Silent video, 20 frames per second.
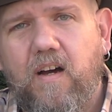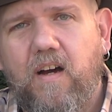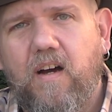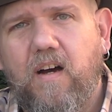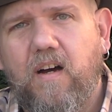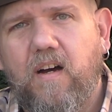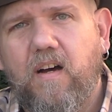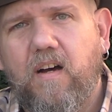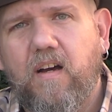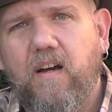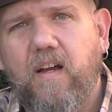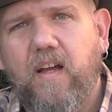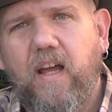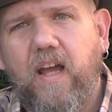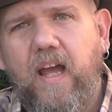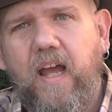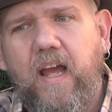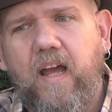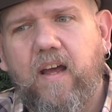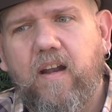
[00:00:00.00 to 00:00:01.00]

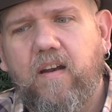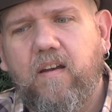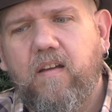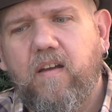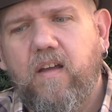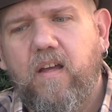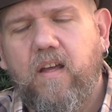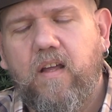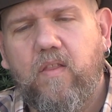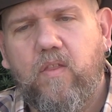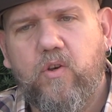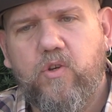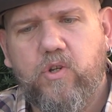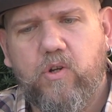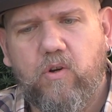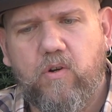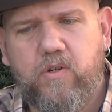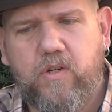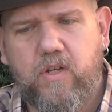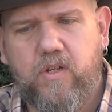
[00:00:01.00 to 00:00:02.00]
And the
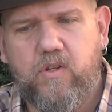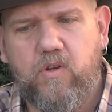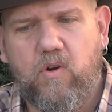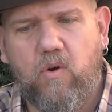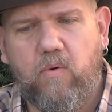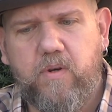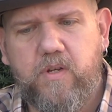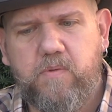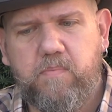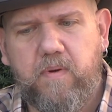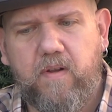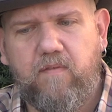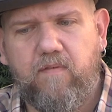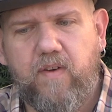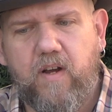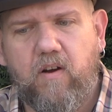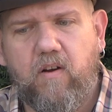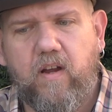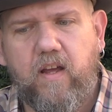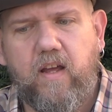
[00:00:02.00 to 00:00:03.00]
church has always been
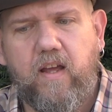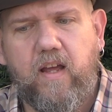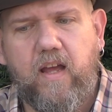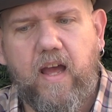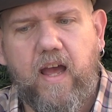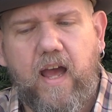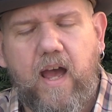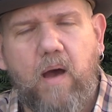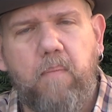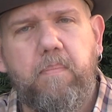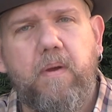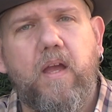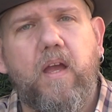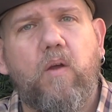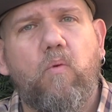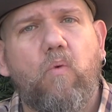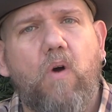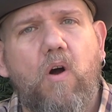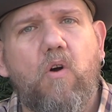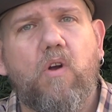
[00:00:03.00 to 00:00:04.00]
very happy
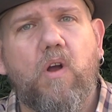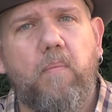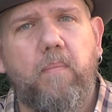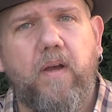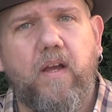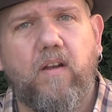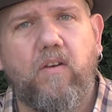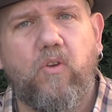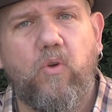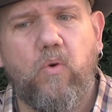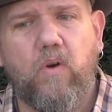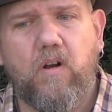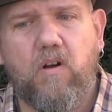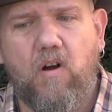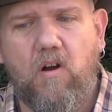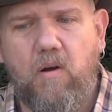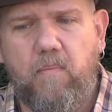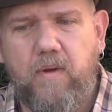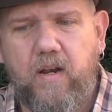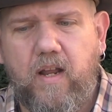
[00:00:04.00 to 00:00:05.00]
and welcoming to
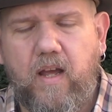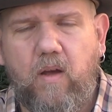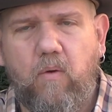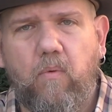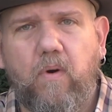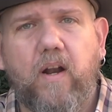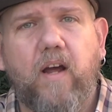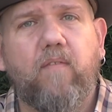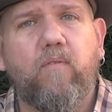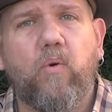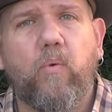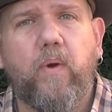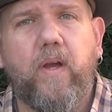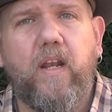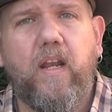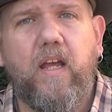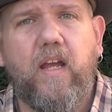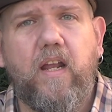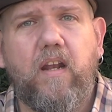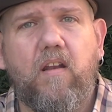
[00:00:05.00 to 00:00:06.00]
accommodate whatever we
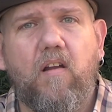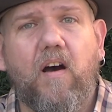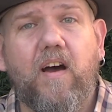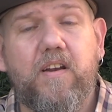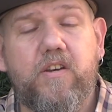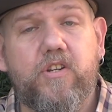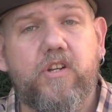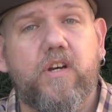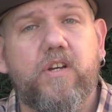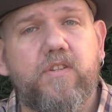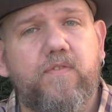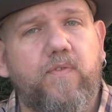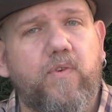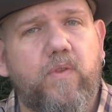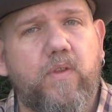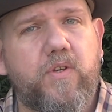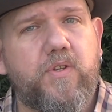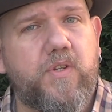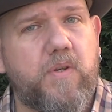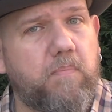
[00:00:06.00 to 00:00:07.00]
need, not just
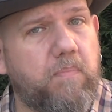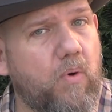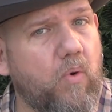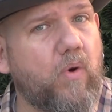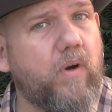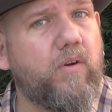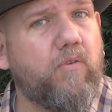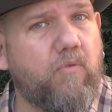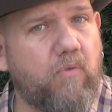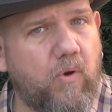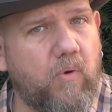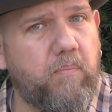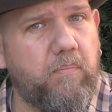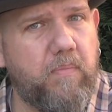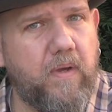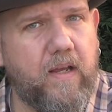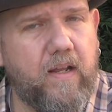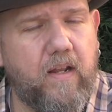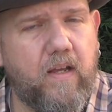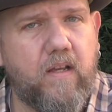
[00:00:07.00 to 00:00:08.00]
for the support group
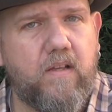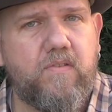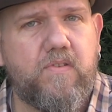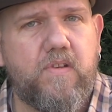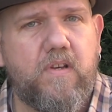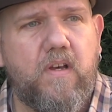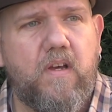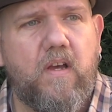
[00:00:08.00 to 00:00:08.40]
meetings,